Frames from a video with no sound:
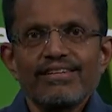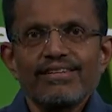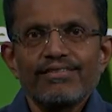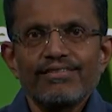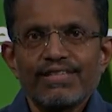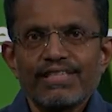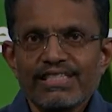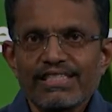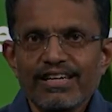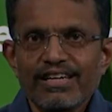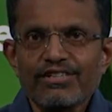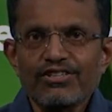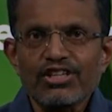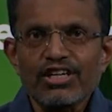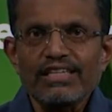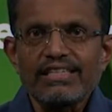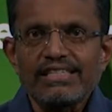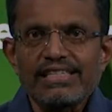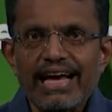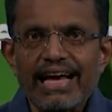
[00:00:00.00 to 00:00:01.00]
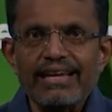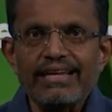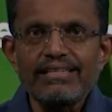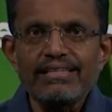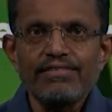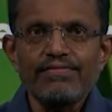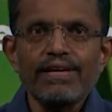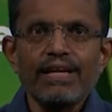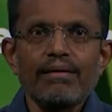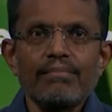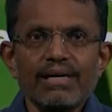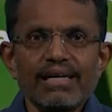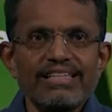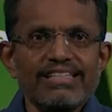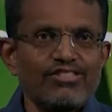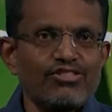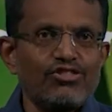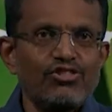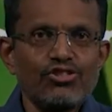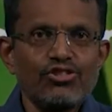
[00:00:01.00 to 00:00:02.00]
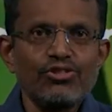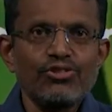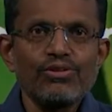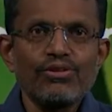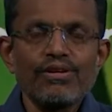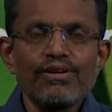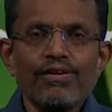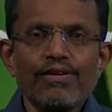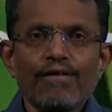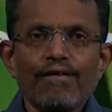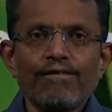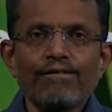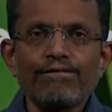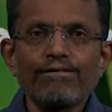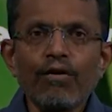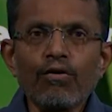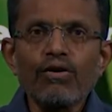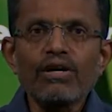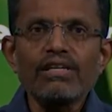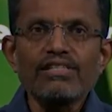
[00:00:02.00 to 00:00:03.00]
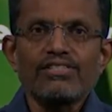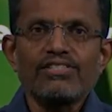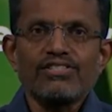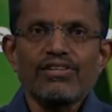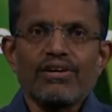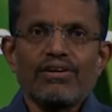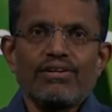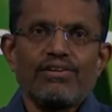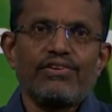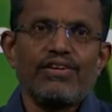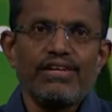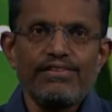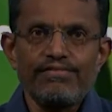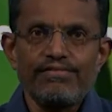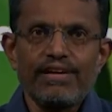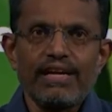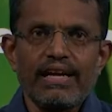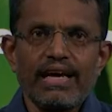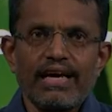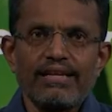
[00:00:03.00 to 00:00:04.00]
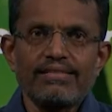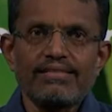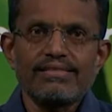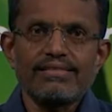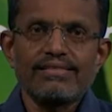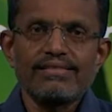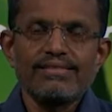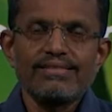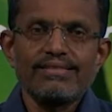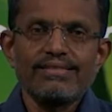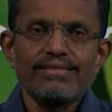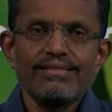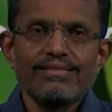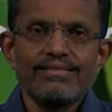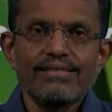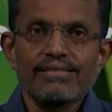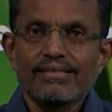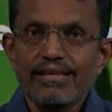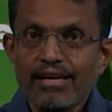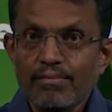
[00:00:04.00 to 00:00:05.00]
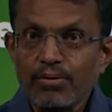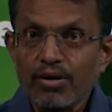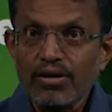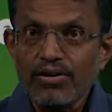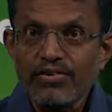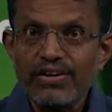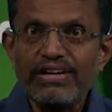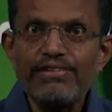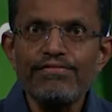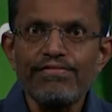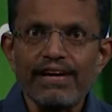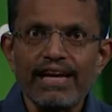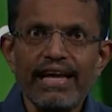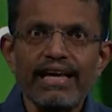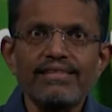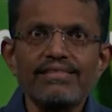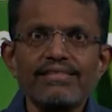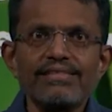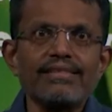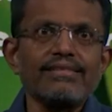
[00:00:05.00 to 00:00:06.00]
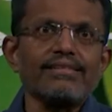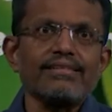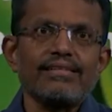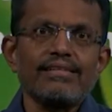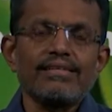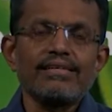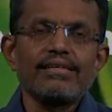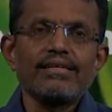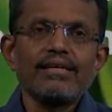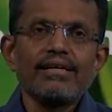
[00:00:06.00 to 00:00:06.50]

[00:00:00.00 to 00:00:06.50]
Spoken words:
Research and Talent Development Institute focused on green finance, the Singapore Green Finance Centre,